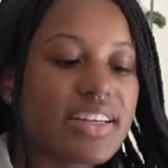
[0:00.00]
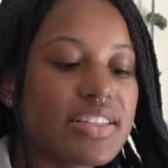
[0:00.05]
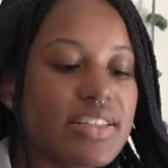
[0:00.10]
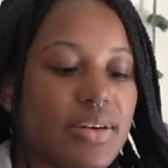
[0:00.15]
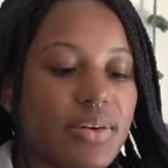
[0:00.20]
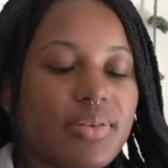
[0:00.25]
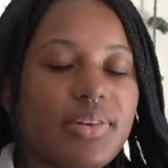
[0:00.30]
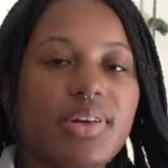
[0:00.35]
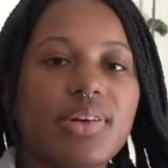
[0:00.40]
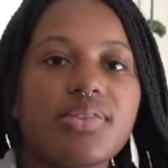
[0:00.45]

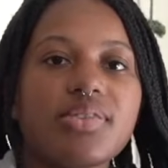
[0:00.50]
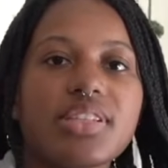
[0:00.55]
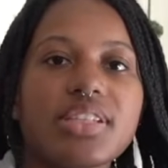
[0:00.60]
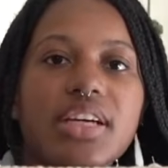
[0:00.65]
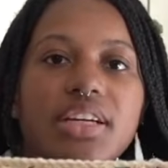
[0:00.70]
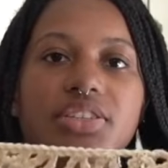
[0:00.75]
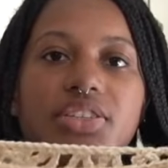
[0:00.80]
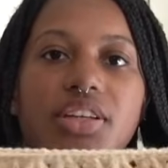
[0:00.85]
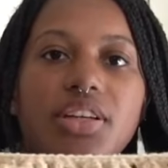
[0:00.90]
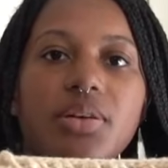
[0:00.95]
don't know if it's
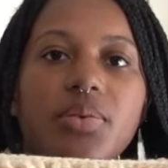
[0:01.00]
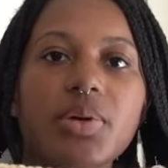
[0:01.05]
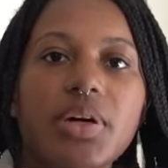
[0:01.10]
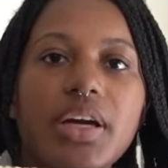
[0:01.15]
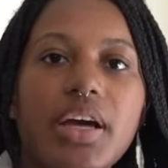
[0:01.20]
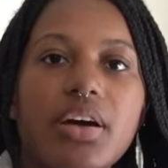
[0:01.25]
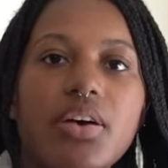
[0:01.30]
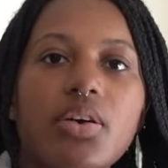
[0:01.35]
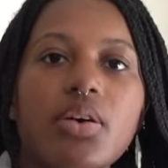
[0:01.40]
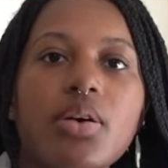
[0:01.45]
actually gonna work
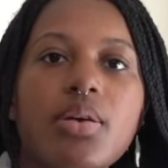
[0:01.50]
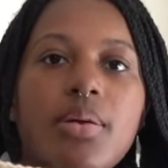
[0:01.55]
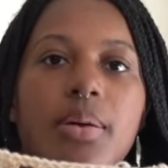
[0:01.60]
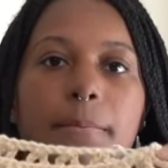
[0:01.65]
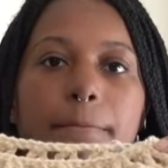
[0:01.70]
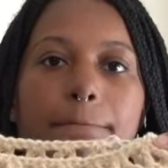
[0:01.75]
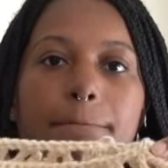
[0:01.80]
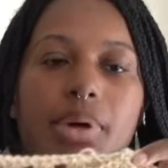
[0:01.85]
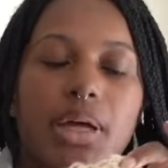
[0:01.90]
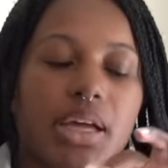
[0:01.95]
out,
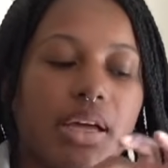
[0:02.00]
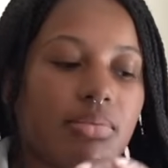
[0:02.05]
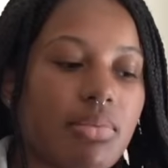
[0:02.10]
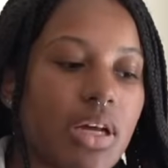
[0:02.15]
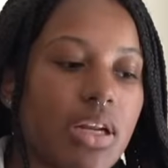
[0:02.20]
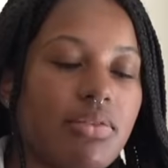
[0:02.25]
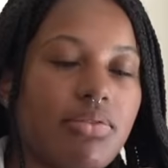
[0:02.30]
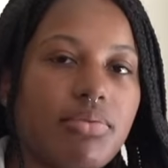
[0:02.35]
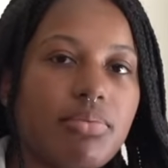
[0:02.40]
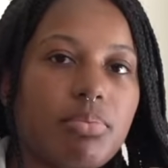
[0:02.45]
but I'm
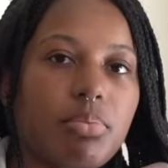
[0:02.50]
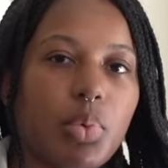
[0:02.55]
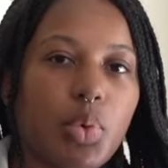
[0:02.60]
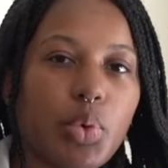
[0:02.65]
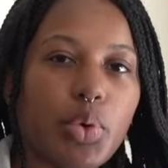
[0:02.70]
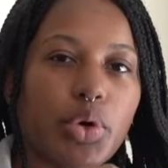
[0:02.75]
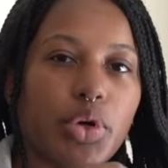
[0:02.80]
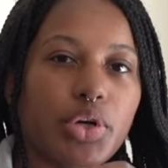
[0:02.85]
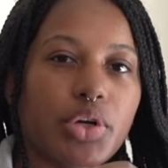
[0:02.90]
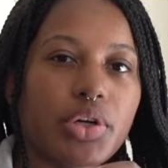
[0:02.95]
kind of
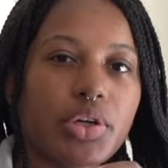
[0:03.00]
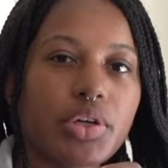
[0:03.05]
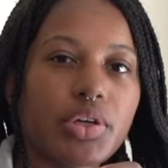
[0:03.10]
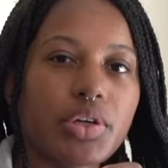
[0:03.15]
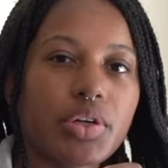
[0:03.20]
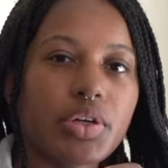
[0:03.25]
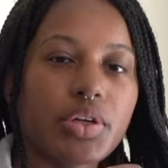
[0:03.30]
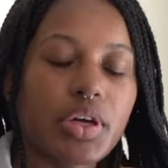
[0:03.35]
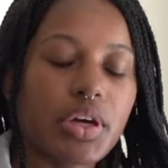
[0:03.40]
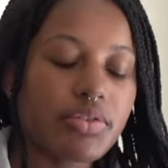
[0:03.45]
bored
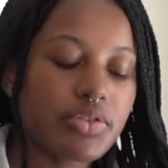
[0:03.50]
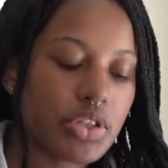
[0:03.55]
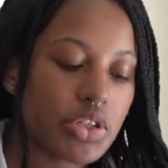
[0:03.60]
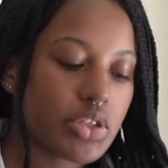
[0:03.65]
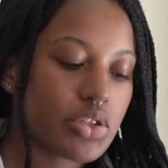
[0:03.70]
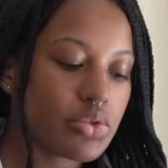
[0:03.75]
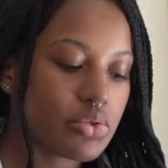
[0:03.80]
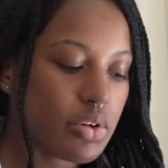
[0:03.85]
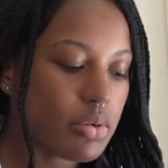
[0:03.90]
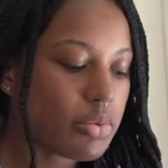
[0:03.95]
of
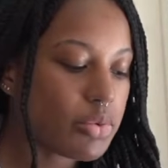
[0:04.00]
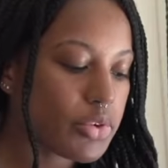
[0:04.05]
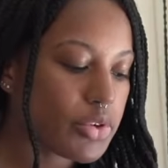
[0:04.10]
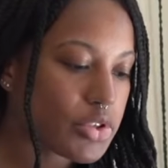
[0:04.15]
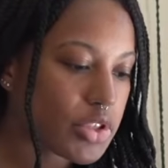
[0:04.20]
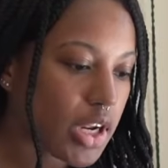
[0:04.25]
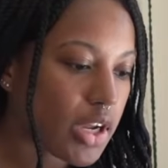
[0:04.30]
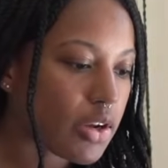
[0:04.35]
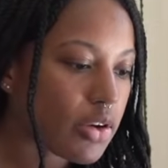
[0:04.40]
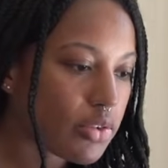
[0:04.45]
just treble
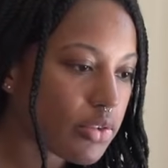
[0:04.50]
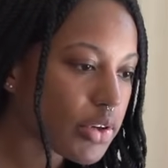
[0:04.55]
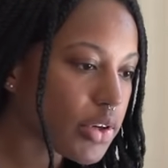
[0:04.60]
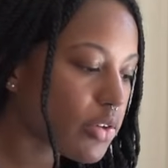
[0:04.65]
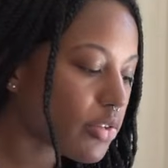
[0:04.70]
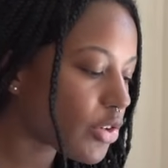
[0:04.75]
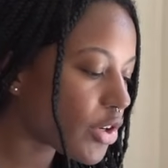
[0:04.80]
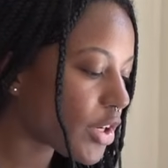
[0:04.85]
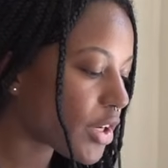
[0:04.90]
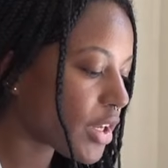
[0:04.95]
crocheting over and
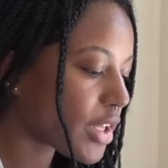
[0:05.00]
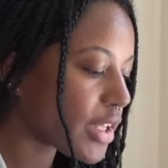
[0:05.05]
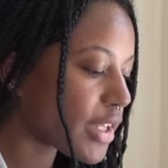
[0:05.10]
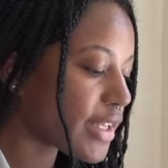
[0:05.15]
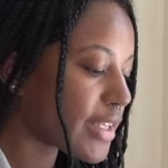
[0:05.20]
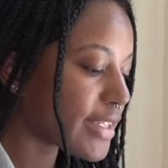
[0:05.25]
over.